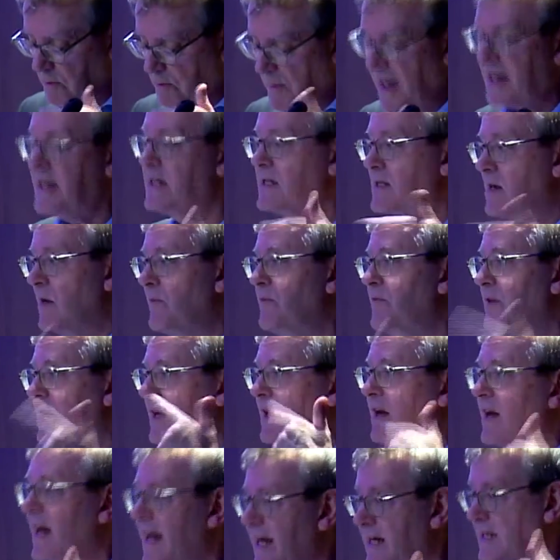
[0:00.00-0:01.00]
make something
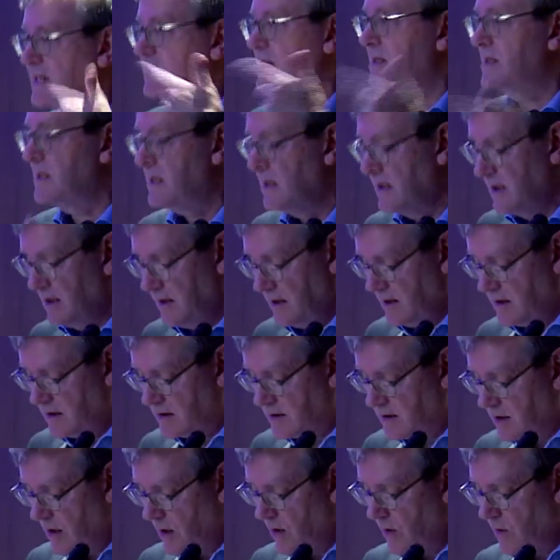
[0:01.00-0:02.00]
less
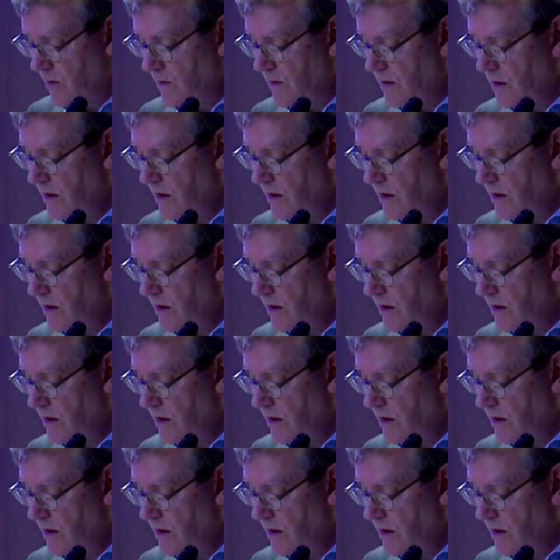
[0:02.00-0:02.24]
so.